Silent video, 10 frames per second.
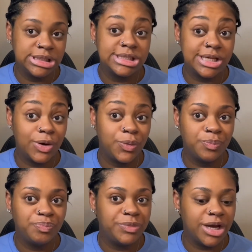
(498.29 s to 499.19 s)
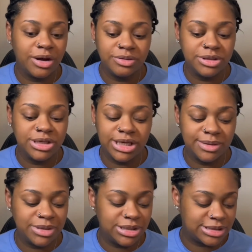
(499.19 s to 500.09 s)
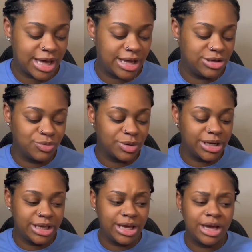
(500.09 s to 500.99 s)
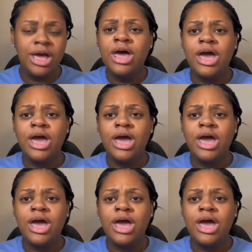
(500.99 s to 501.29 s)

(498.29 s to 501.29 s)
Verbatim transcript: So y'all, you can't beat that. You really can't.